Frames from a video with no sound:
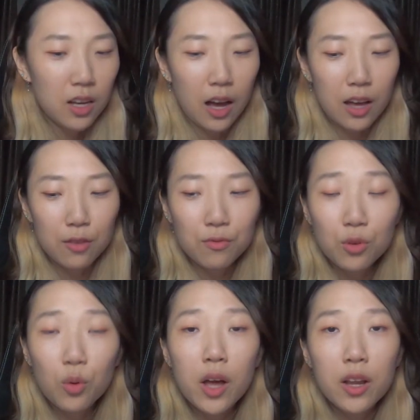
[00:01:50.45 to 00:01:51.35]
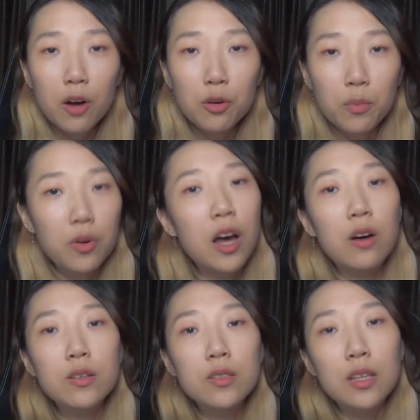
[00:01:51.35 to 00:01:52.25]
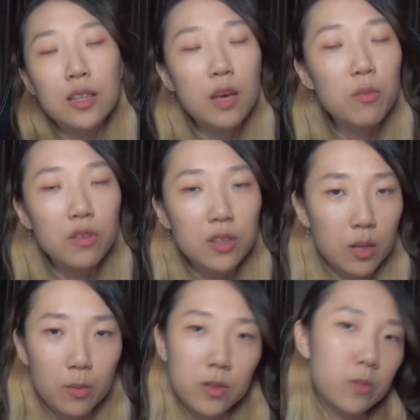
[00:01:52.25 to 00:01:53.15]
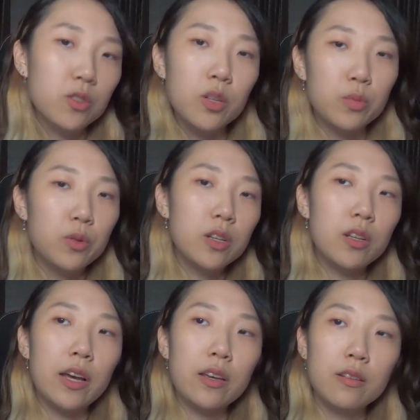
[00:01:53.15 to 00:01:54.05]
I have no idea how to pronounce the name of the table, so I'm just gonna put it like